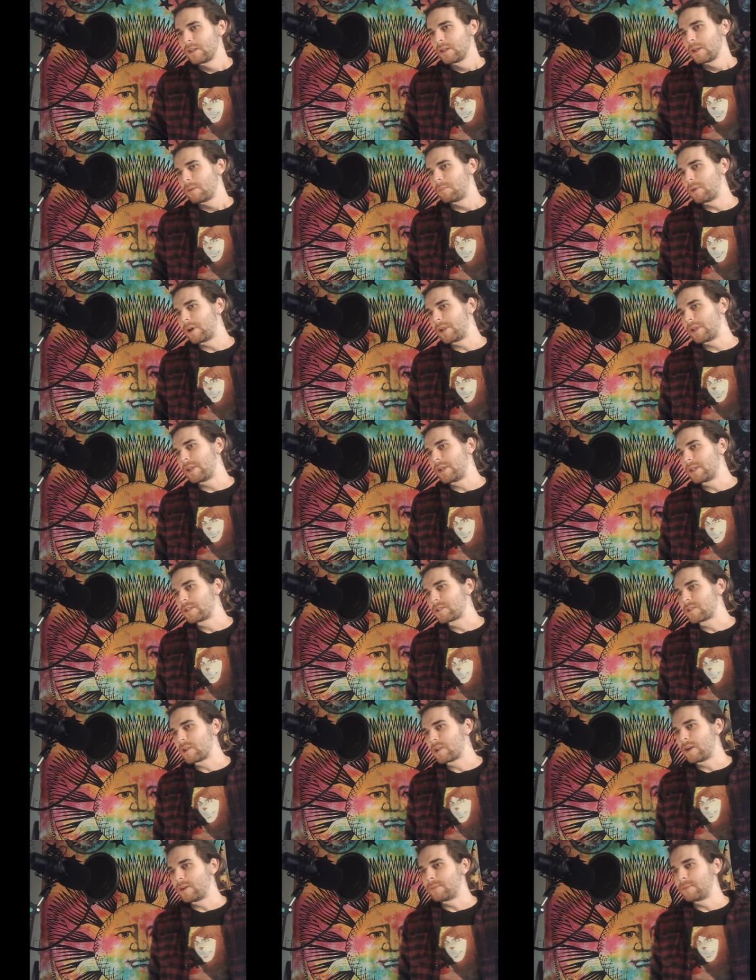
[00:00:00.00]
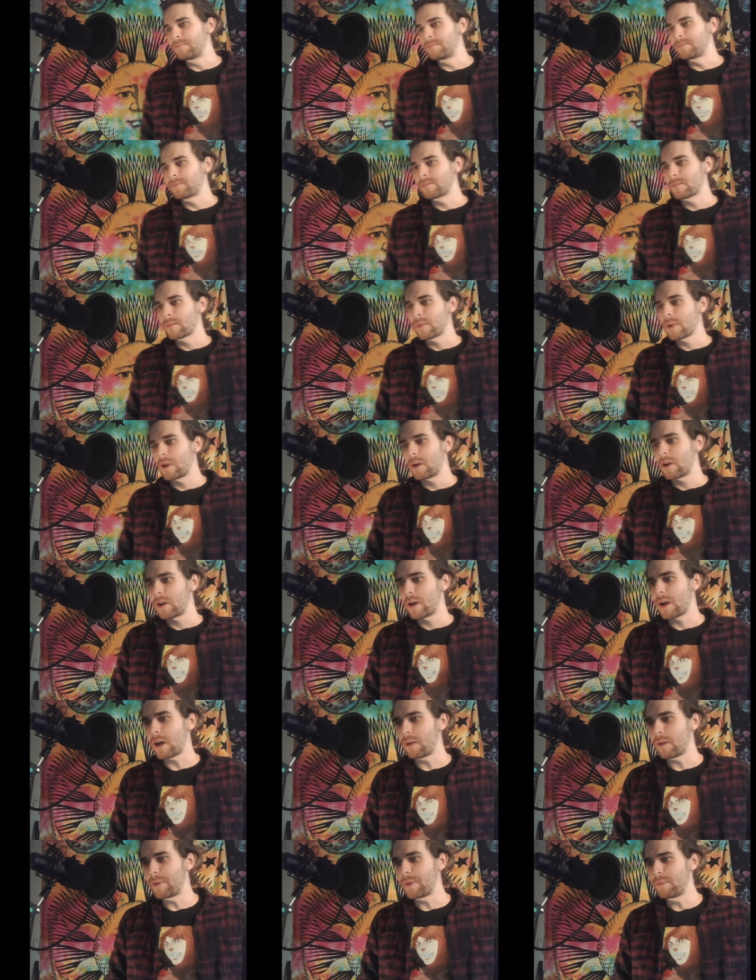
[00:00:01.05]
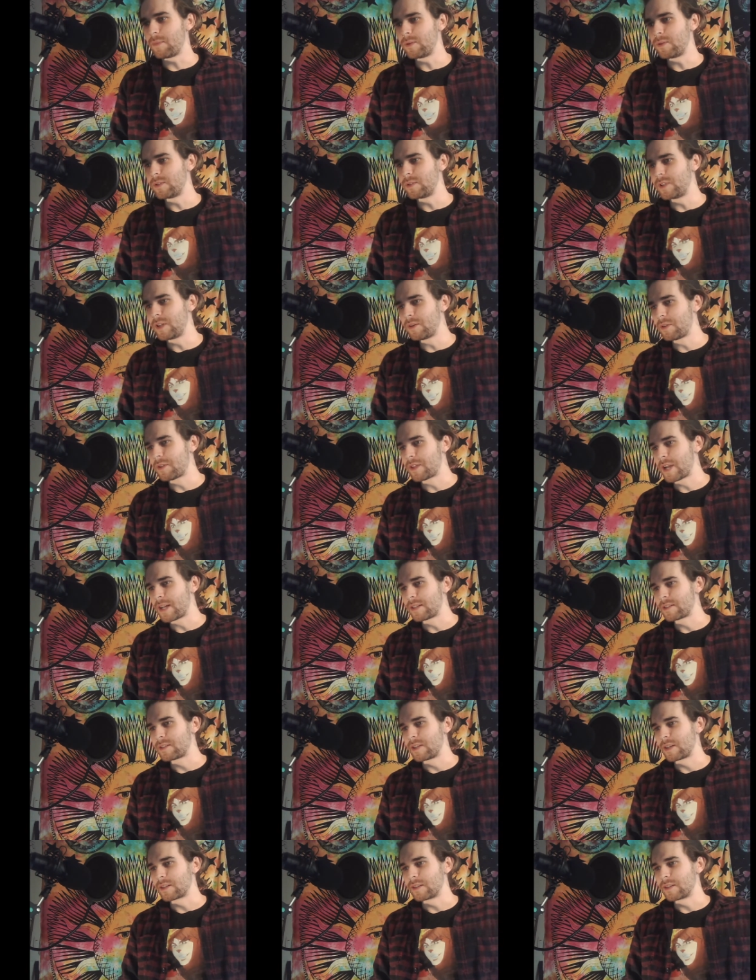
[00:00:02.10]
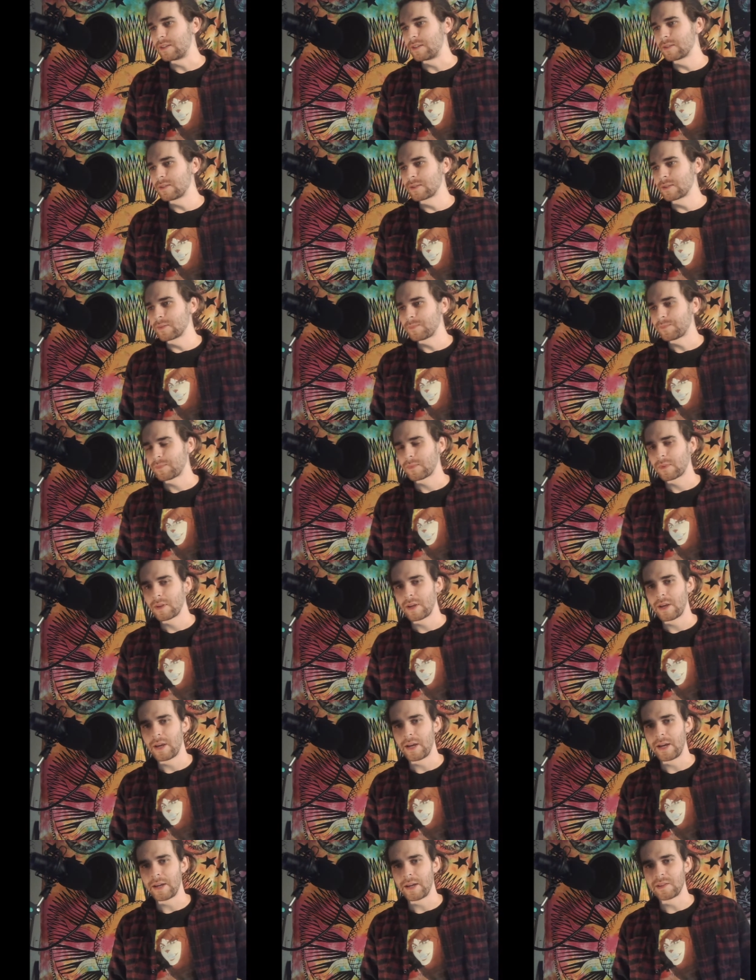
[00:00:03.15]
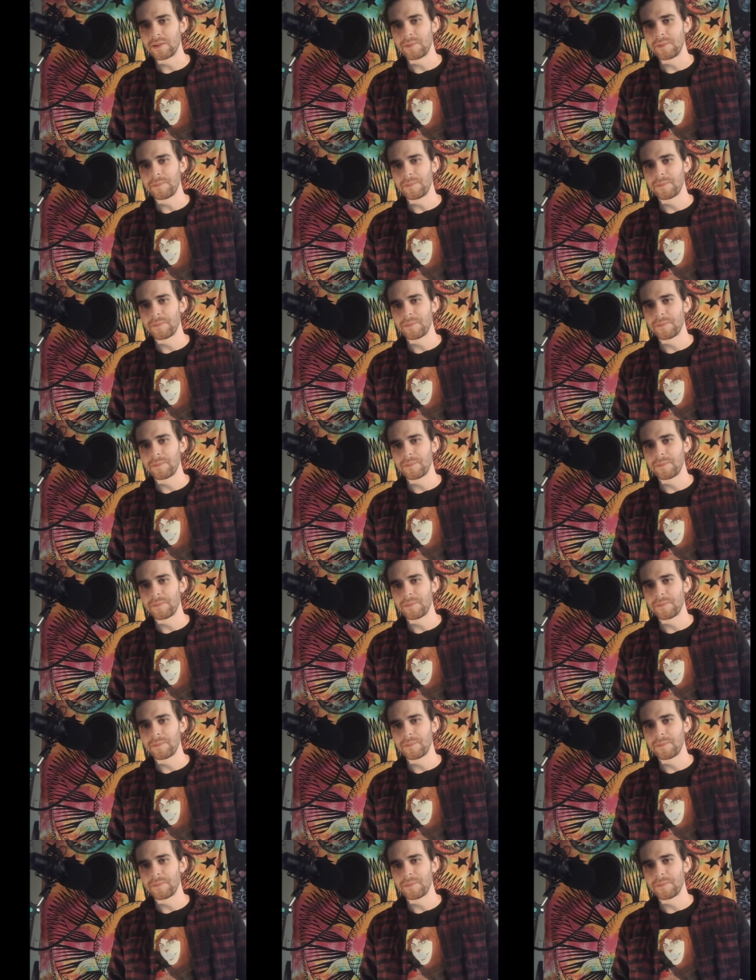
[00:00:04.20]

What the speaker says: But it's how people deal with that sickness and